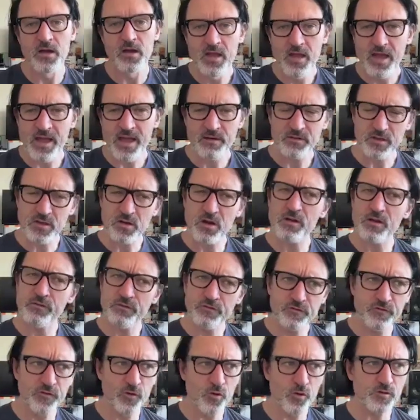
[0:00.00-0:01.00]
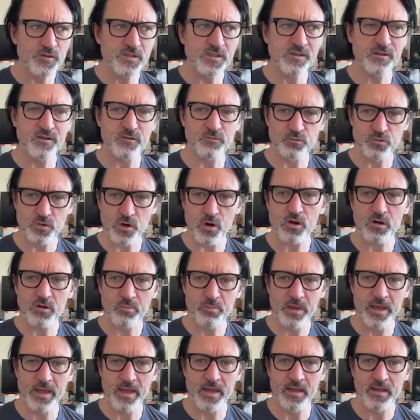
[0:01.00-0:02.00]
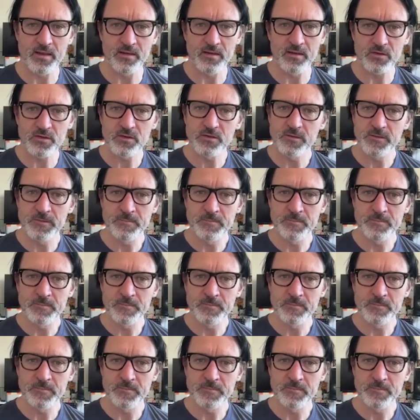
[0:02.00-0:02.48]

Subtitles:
and kind of forcing a rock band